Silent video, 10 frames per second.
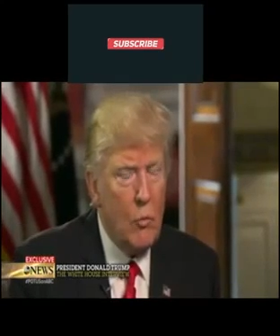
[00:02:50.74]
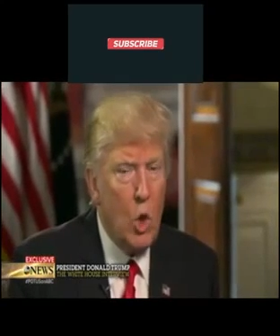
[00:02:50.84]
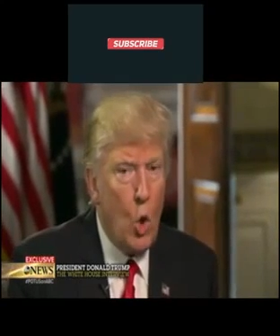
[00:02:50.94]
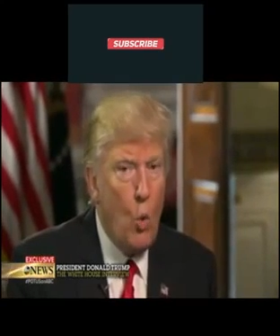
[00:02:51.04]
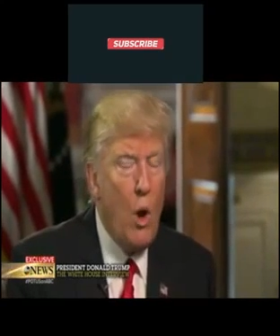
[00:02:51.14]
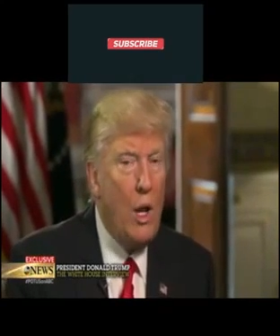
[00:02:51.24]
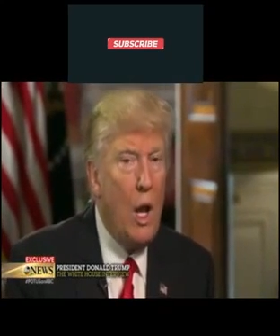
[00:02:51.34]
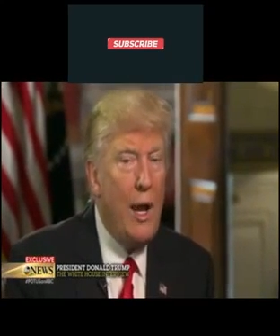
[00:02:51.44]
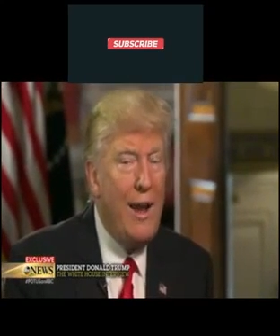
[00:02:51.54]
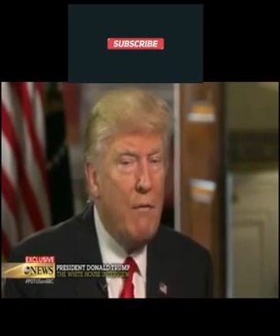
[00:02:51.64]
Well, I
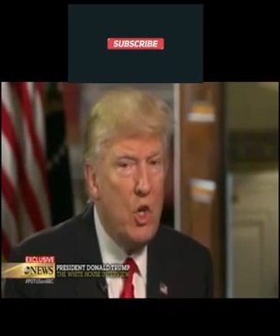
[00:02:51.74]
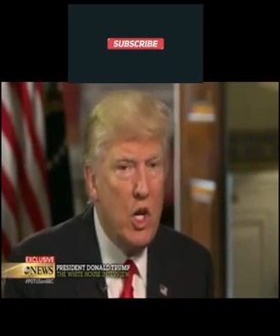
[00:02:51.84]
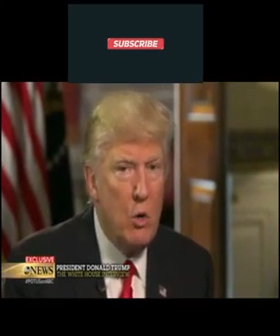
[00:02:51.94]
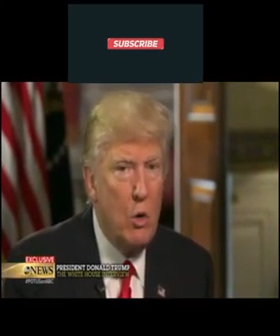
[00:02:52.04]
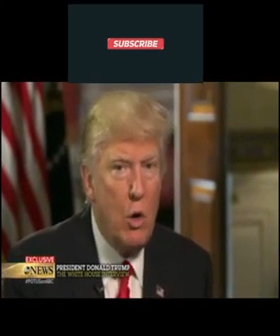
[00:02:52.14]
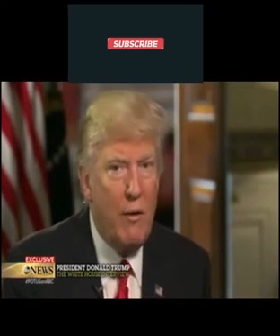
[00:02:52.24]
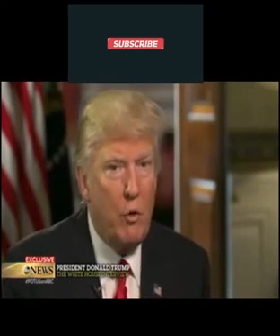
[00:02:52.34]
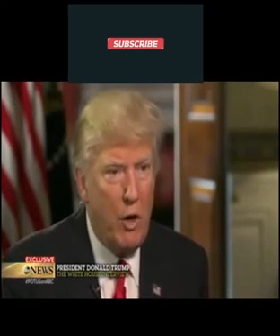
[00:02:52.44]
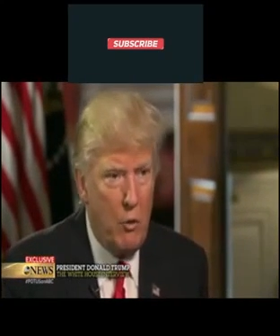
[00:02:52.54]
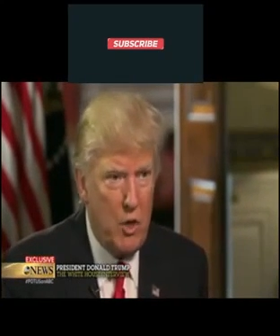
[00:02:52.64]
have a general who I have
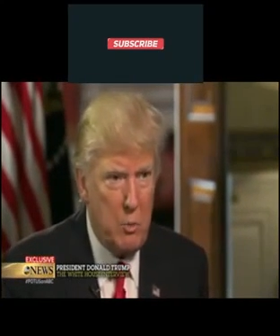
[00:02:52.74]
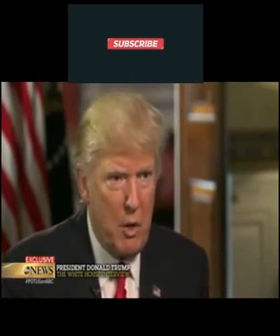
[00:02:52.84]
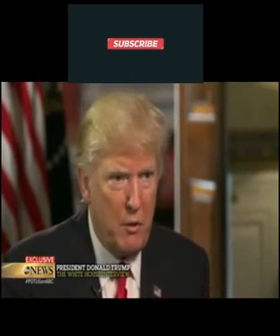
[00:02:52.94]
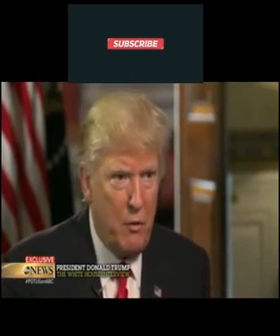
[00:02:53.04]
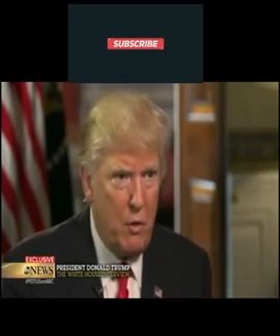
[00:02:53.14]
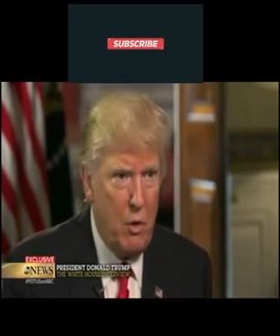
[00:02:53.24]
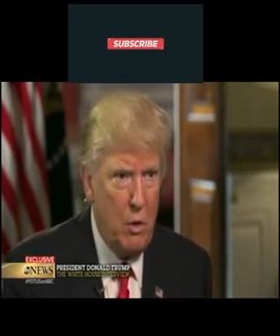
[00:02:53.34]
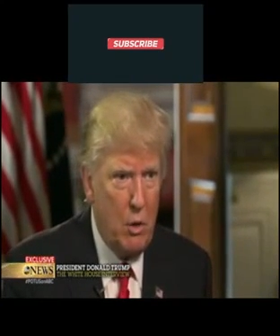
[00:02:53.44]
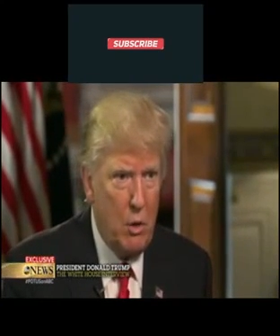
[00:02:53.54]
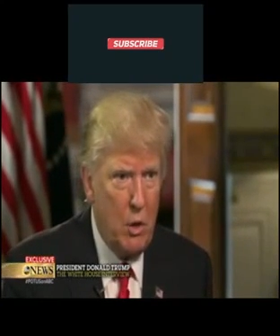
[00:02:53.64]
great respect for,
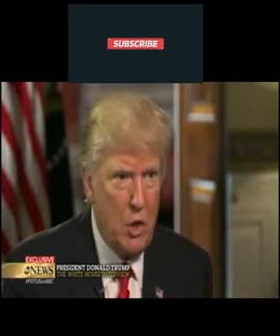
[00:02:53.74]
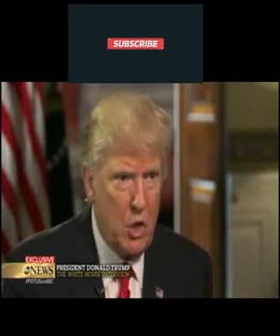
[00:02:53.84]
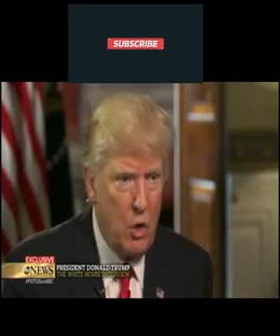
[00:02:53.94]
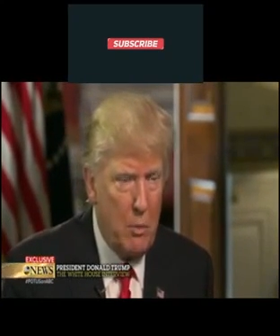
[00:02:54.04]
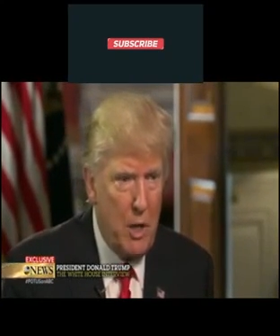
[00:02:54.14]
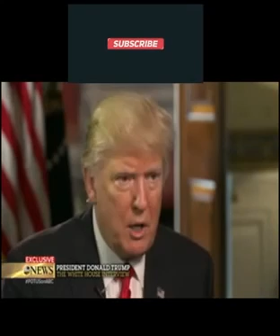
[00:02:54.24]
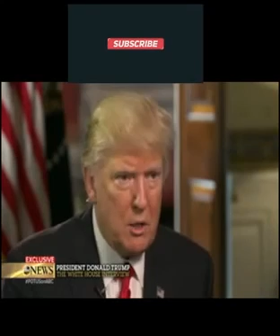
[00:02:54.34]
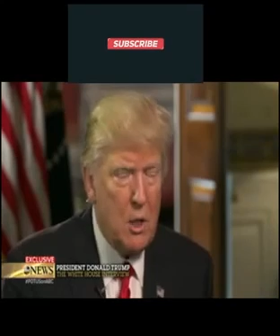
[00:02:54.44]
General Mattis,